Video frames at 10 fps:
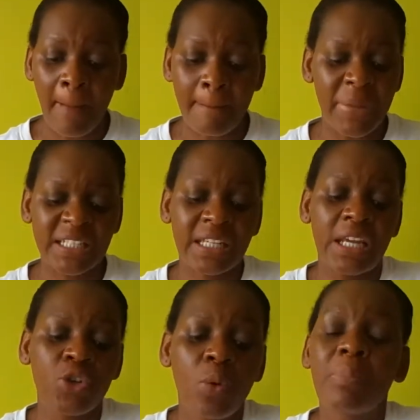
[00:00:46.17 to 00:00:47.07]
But can
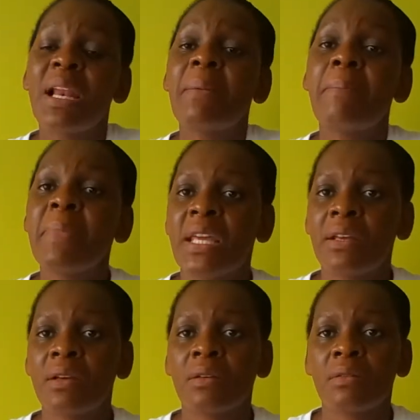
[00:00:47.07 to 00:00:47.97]
you blame me
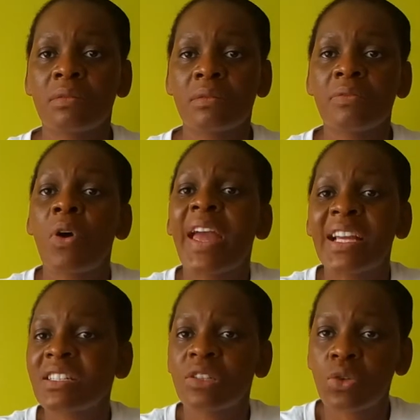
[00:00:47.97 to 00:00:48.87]
for
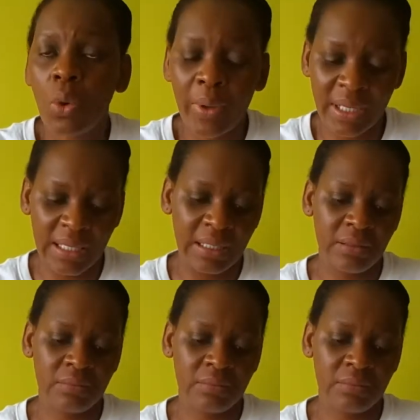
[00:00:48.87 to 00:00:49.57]
acting so quickly,